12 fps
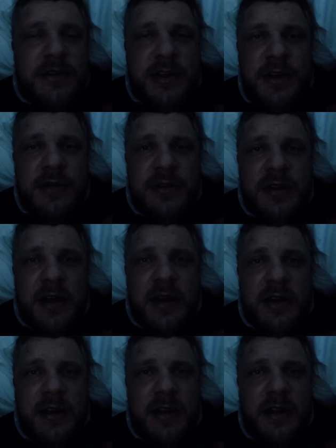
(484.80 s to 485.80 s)
just a huge
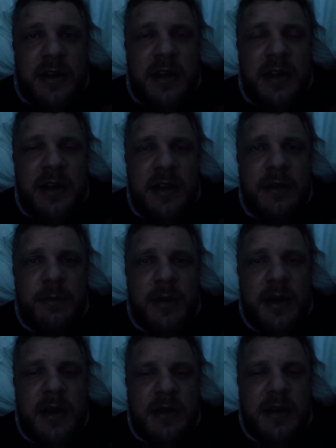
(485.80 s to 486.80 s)
thank you to
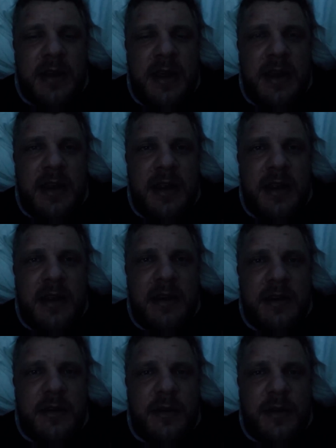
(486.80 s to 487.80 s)
Brian and Kerry and